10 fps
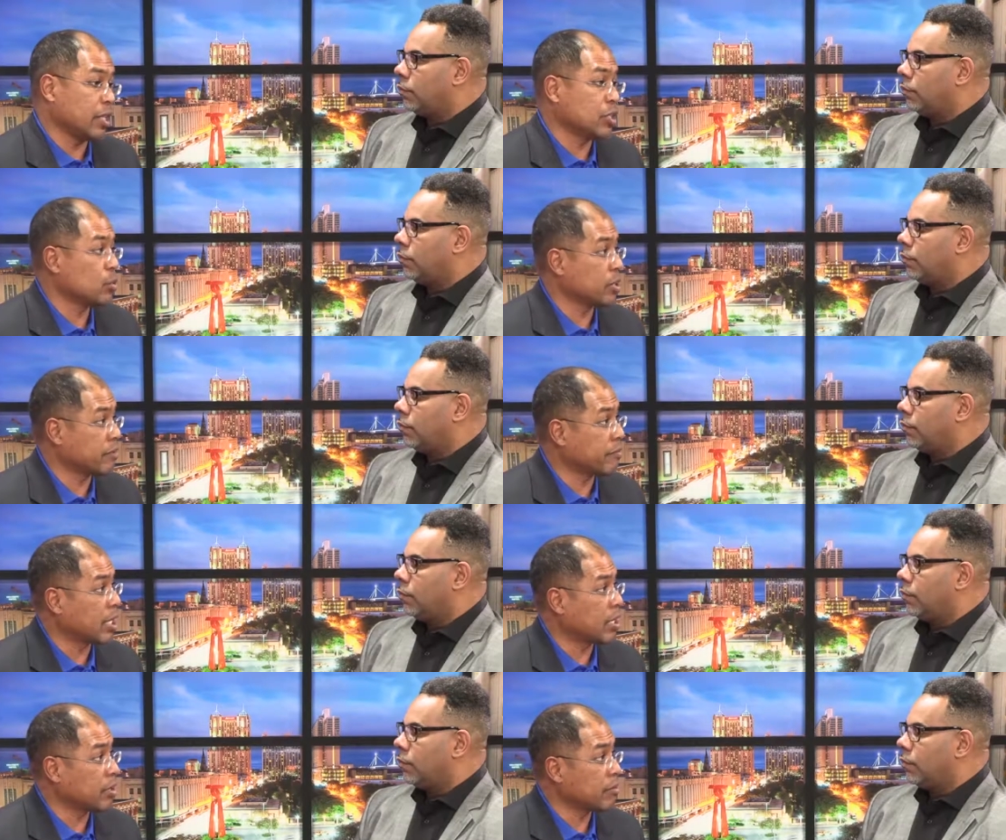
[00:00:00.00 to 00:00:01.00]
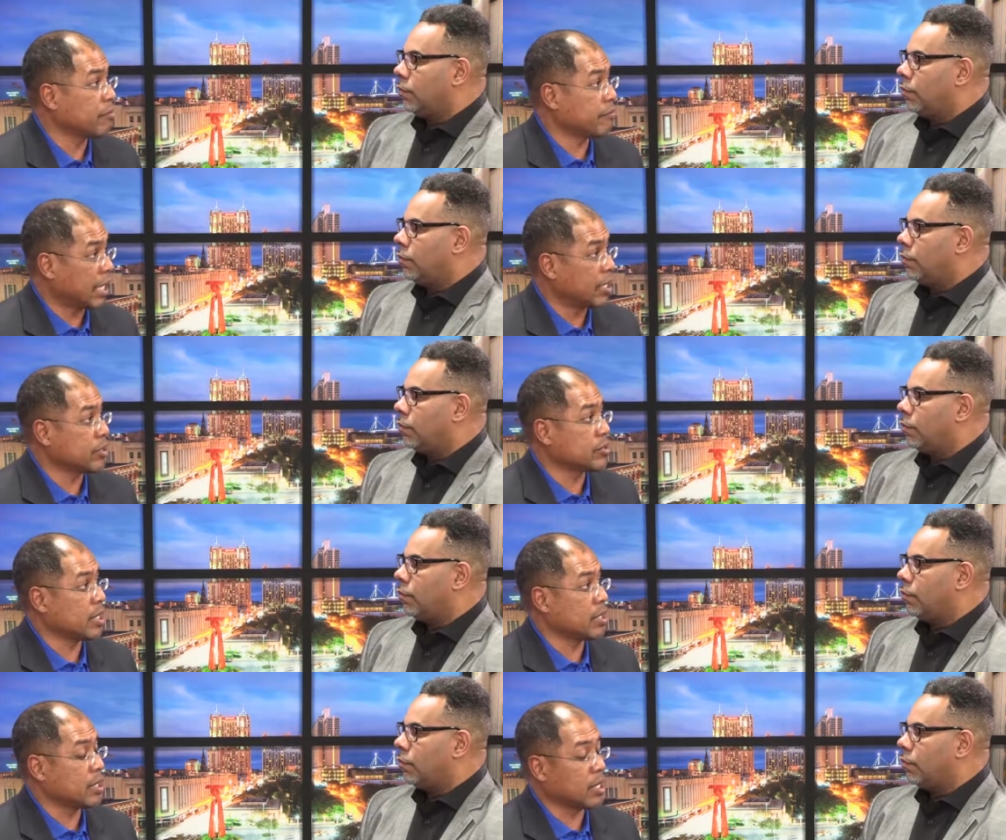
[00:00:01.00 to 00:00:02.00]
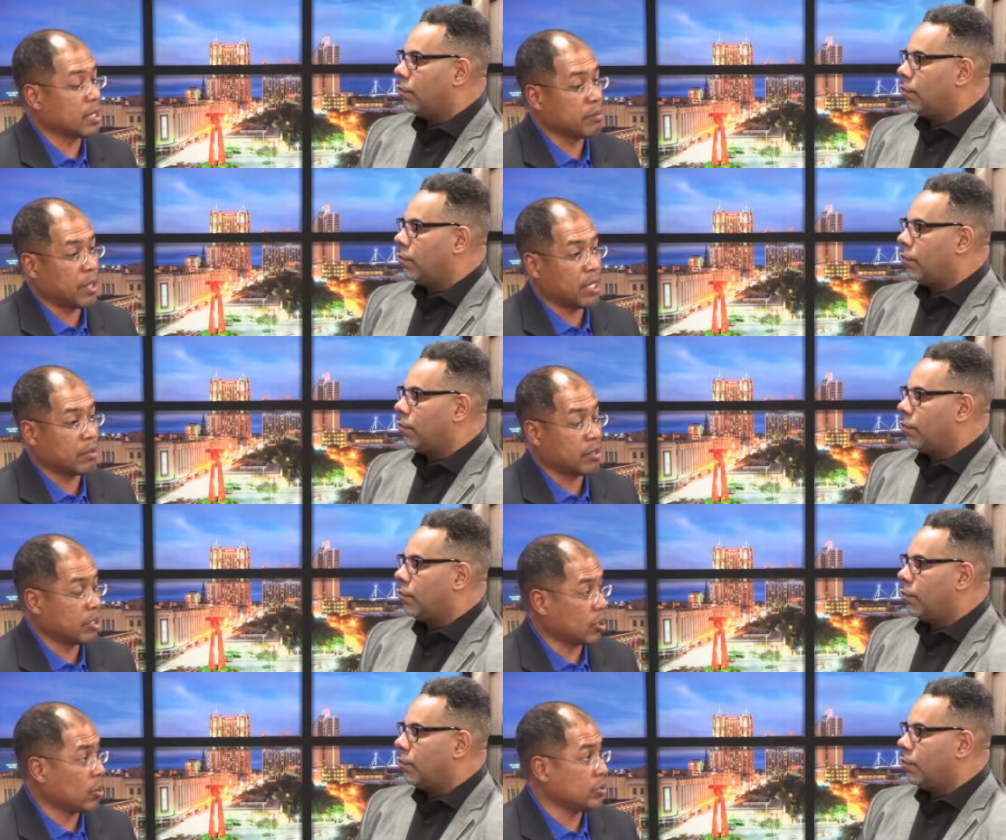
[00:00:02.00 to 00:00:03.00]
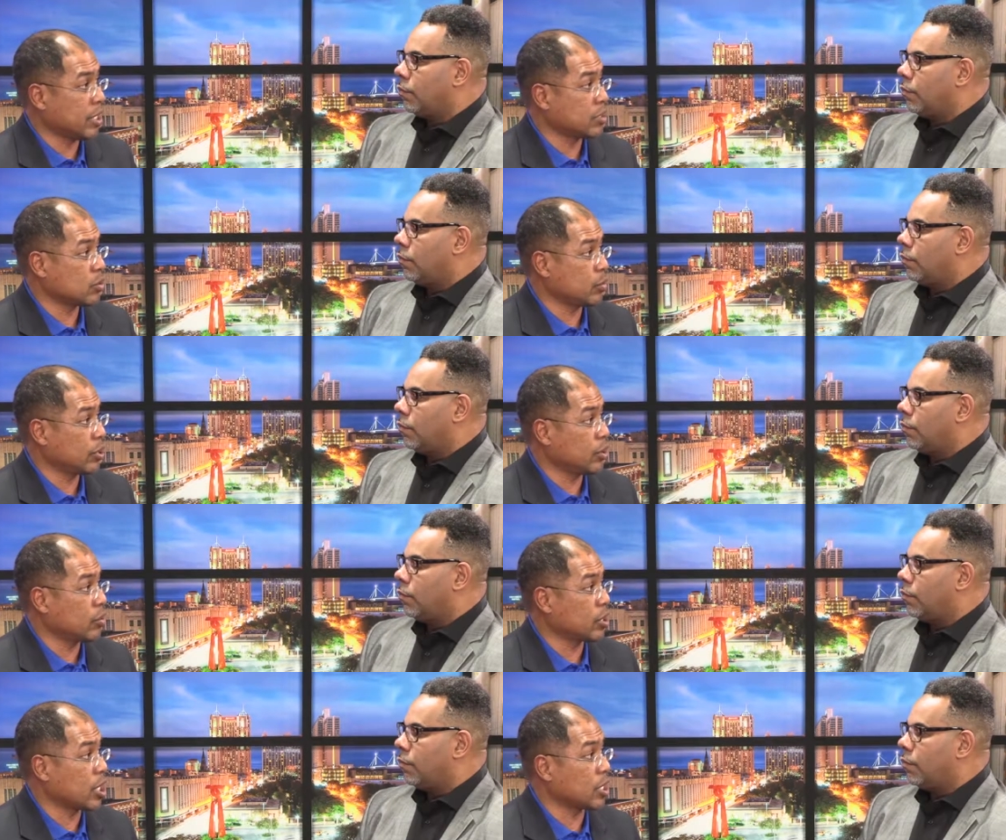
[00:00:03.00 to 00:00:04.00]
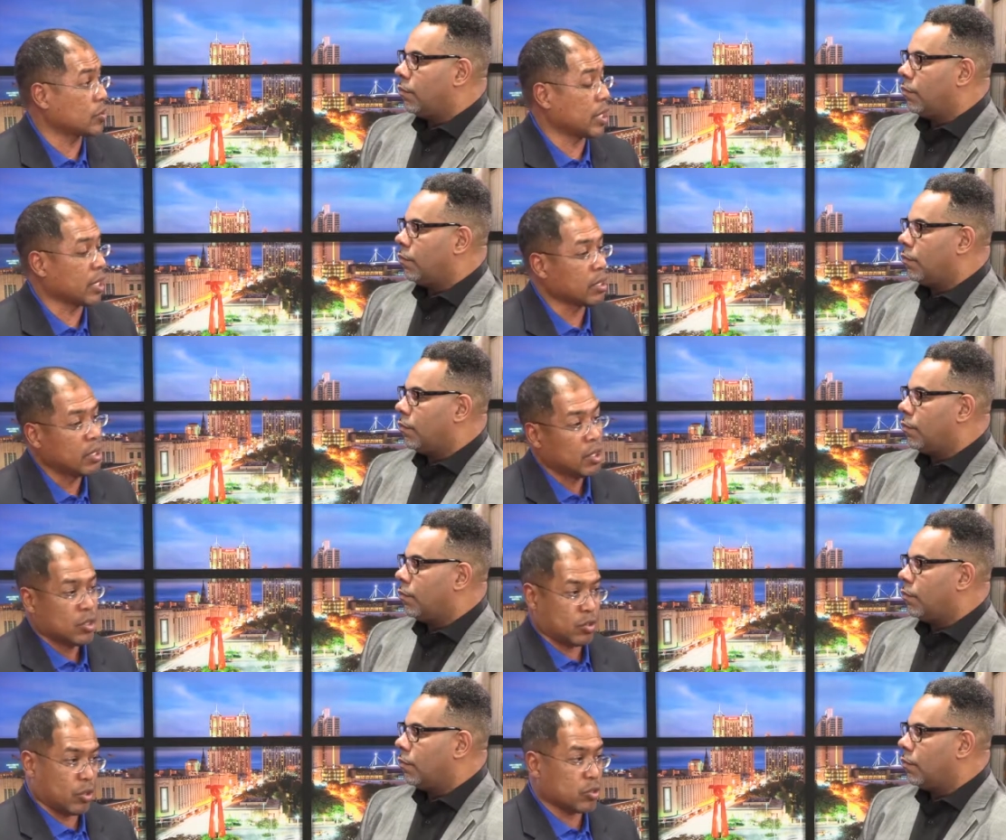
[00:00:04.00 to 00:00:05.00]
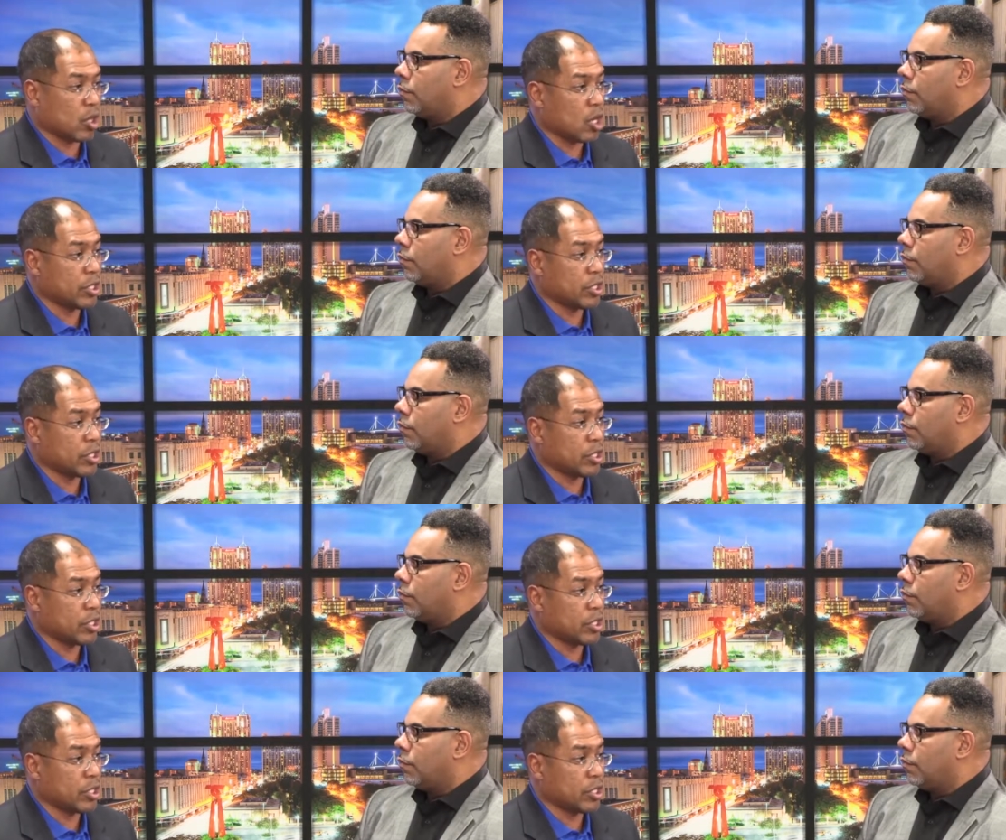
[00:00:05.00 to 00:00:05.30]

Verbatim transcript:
Speaker 1: had the issue with the firefighters and uh, and the negotiations with the union contract. So those are